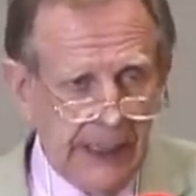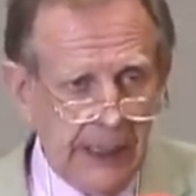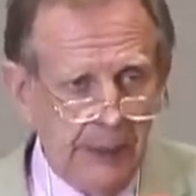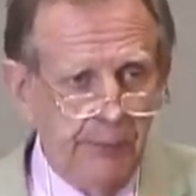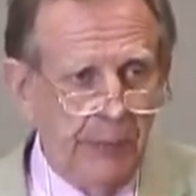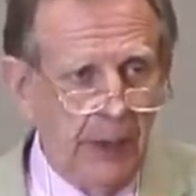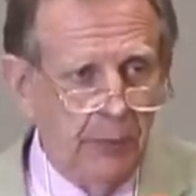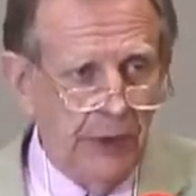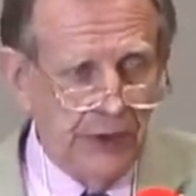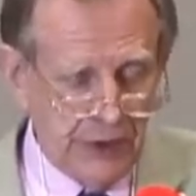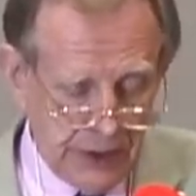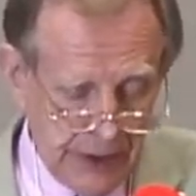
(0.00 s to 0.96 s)
uh,
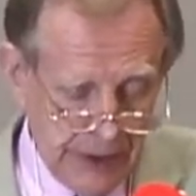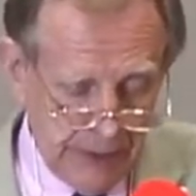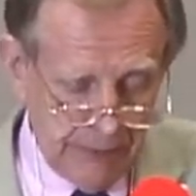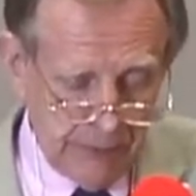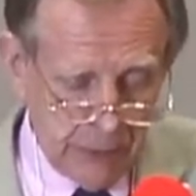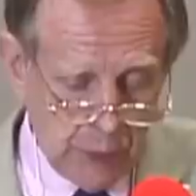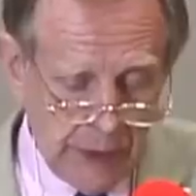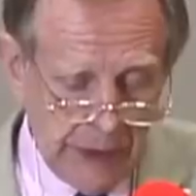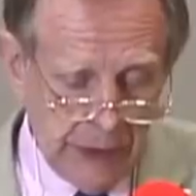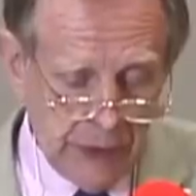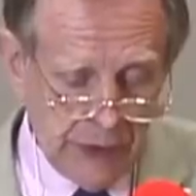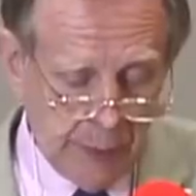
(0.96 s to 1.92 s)
published uh,
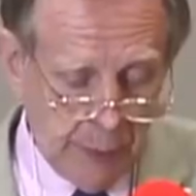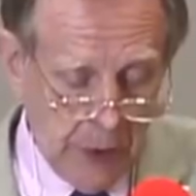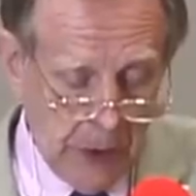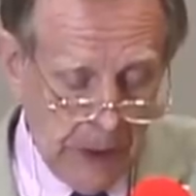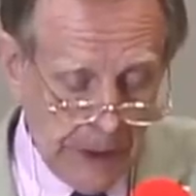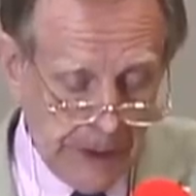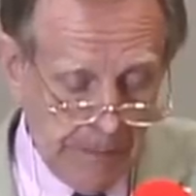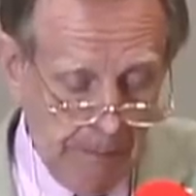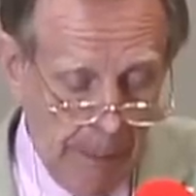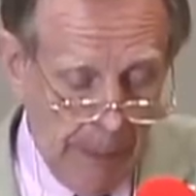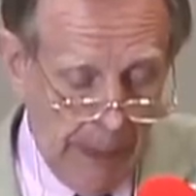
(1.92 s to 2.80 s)
20 years apart.